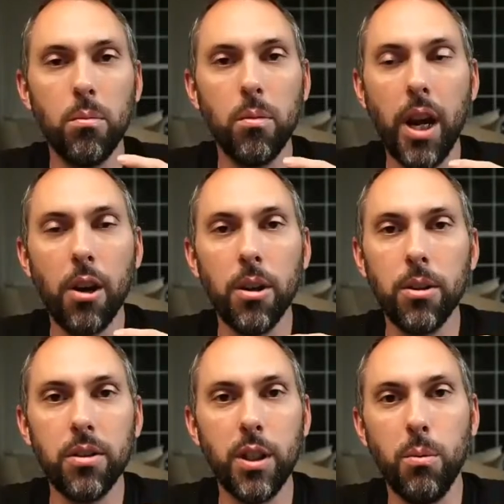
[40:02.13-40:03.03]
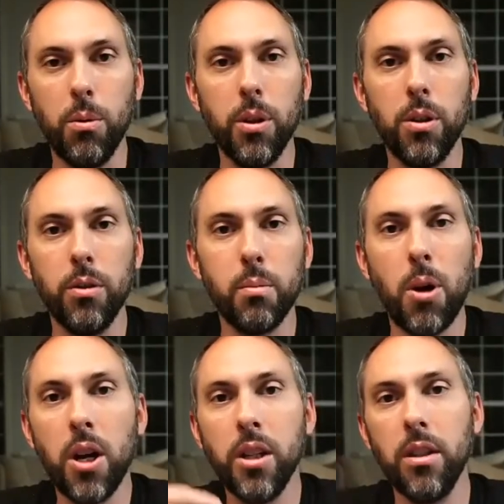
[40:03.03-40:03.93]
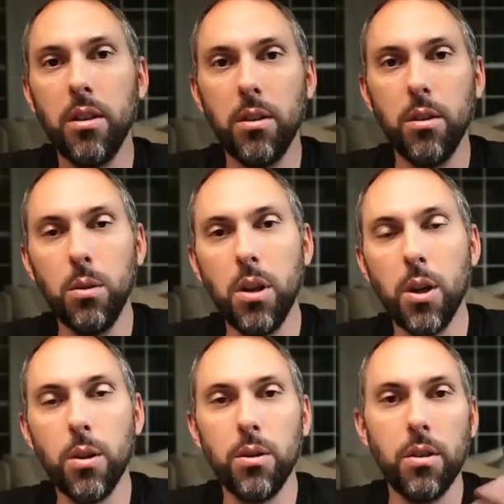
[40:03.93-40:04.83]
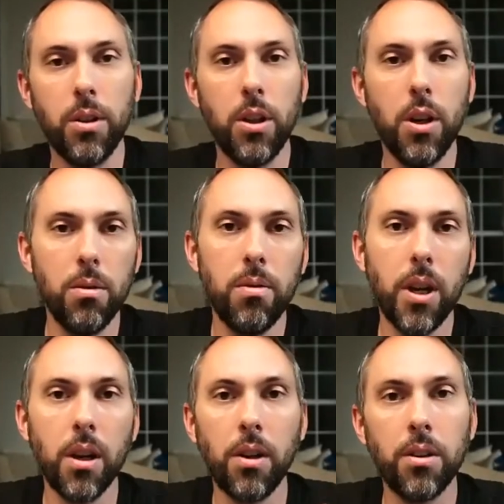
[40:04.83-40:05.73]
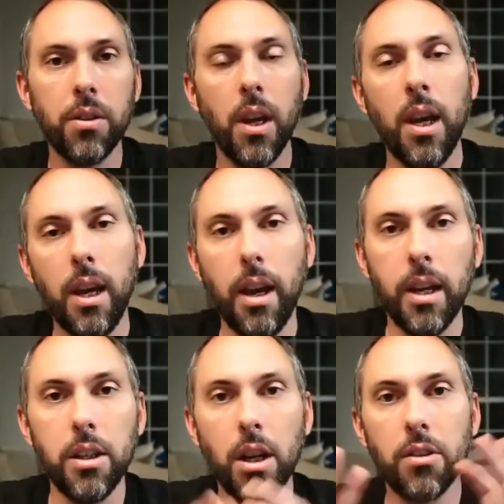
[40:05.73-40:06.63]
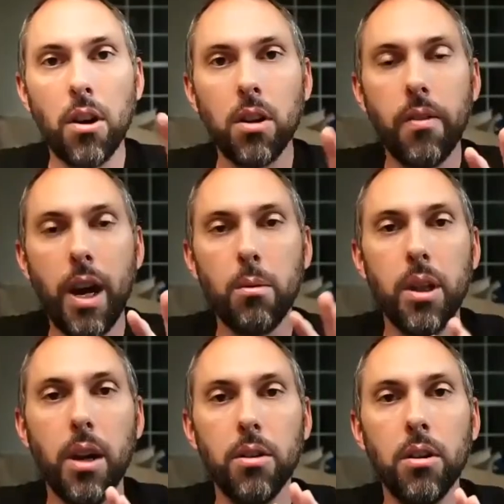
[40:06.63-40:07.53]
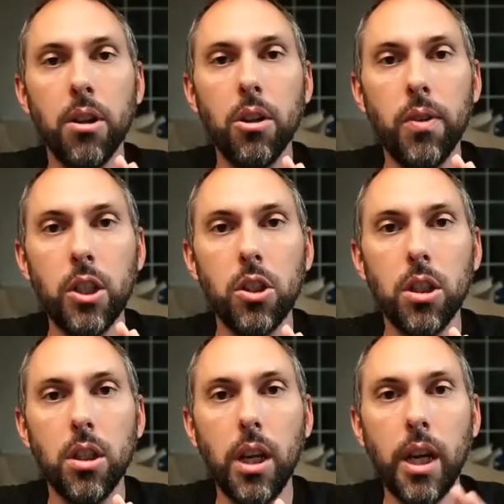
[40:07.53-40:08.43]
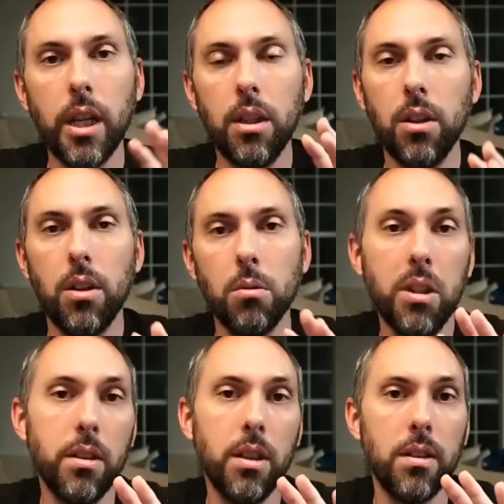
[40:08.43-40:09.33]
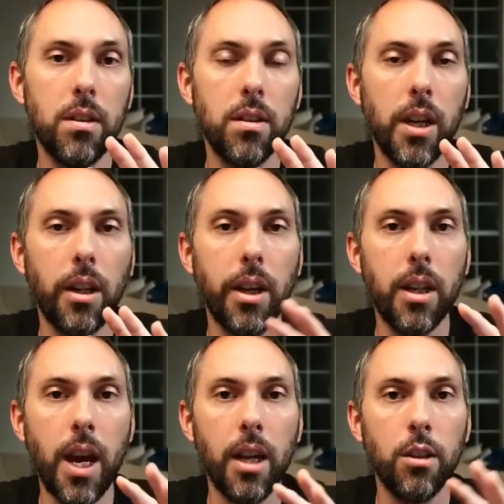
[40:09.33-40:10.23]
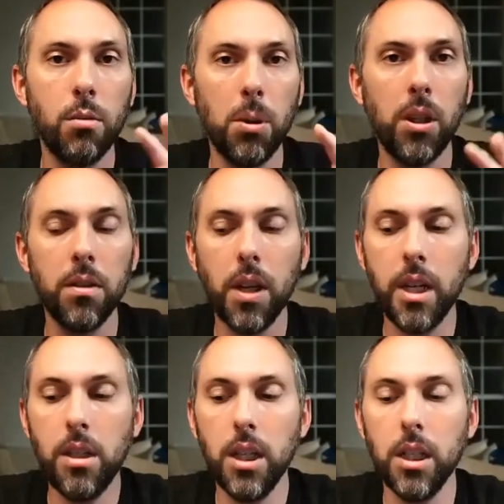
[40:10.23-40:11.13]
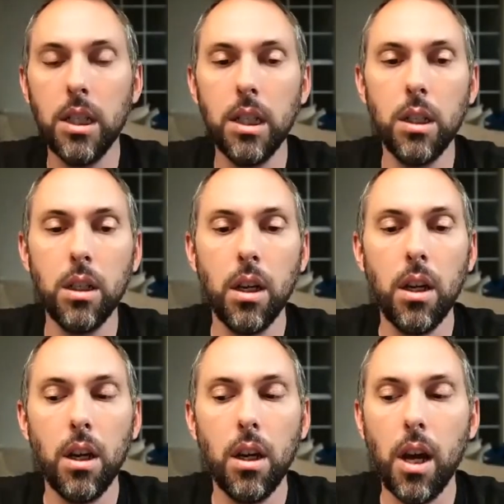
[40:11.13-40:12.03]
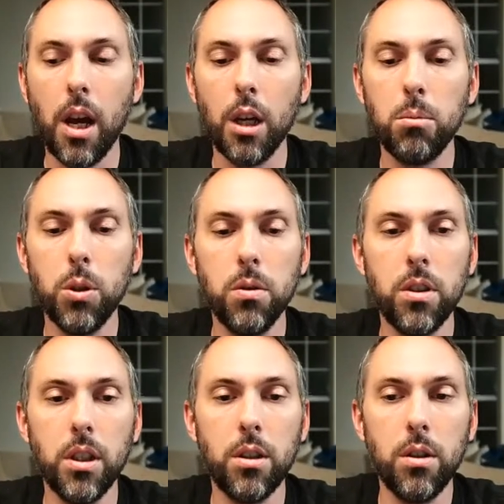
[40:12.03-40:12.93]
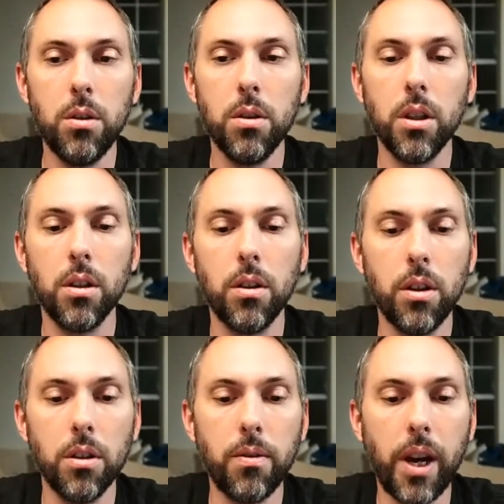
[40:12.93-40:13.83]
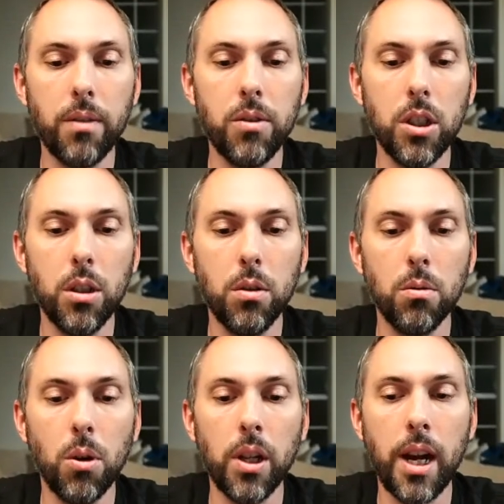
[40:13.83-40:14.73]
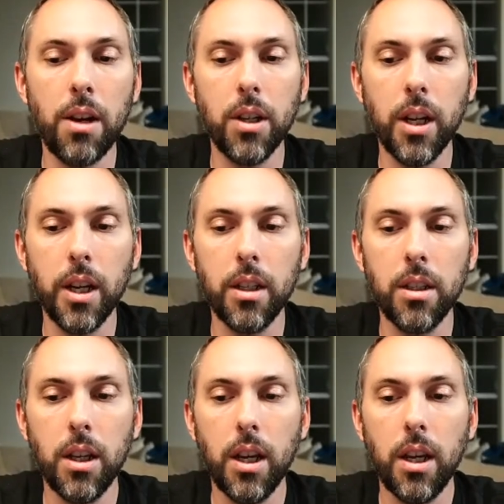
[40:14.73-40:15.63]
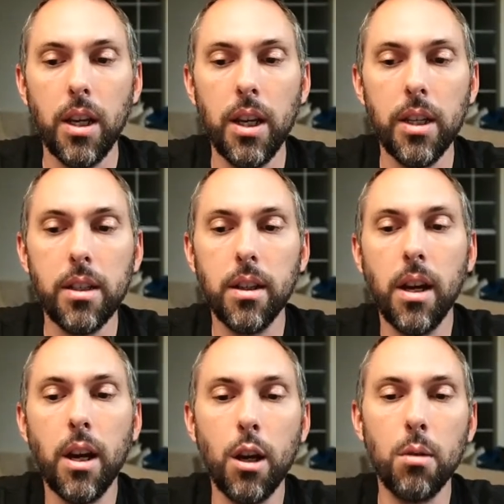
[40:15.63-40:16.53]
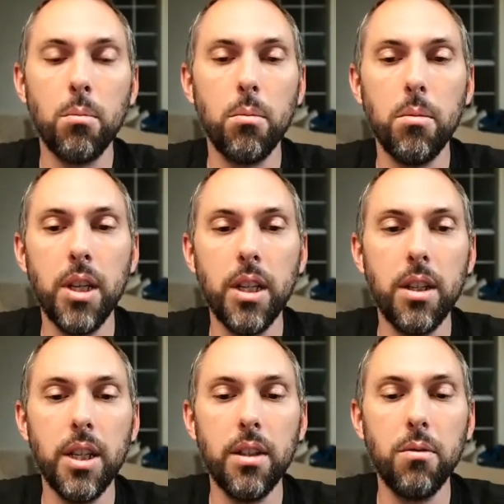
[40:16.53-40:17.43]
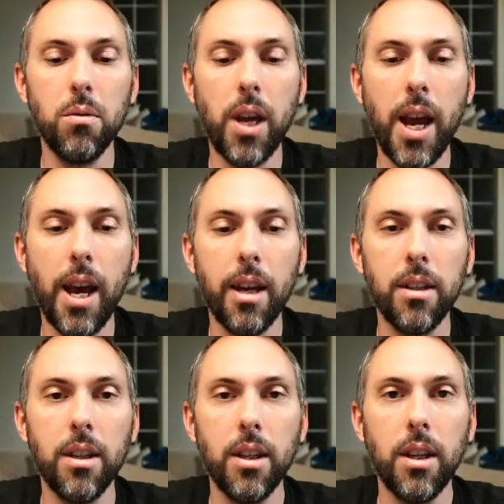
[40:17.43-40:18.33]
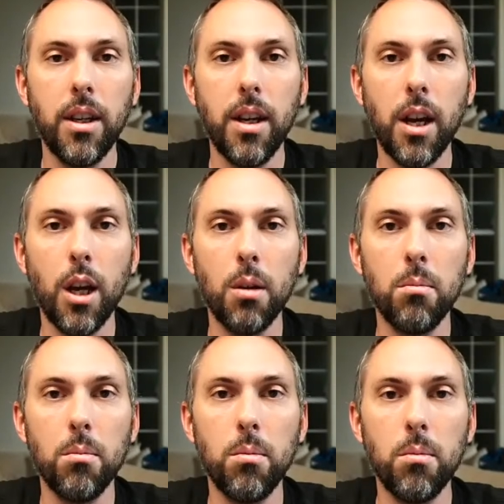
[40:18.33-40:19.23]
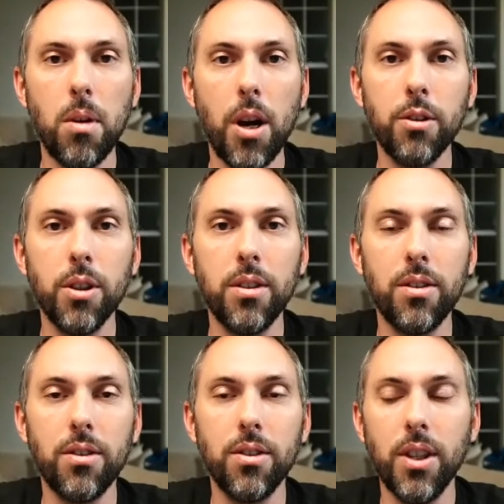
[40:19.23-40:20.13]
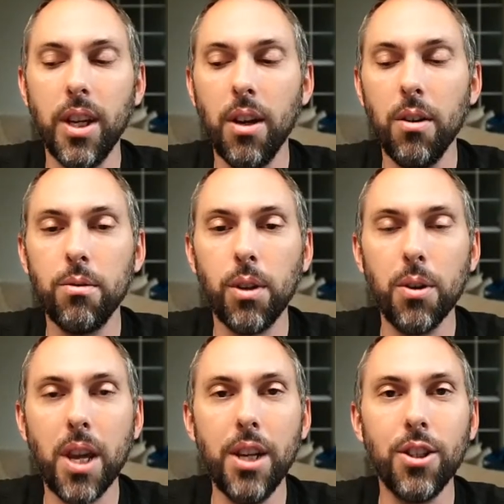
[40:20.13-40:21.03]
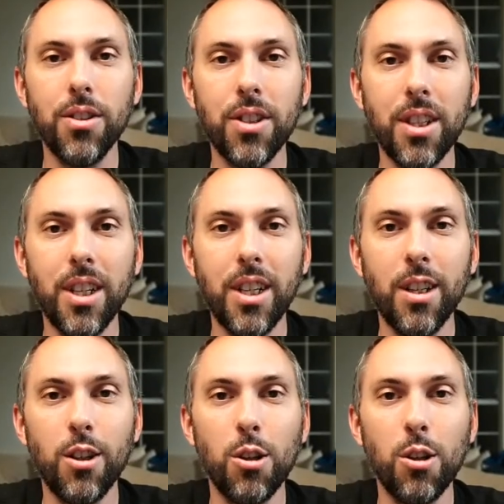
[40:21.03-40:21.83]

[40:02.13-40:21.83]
errors, it will spawn new nodes if a node fails, and it does all of that without your intervention. And the reason it's designed like that is because AT&T used it to do their 5G rollout, and it had hundreds of locations that they needed to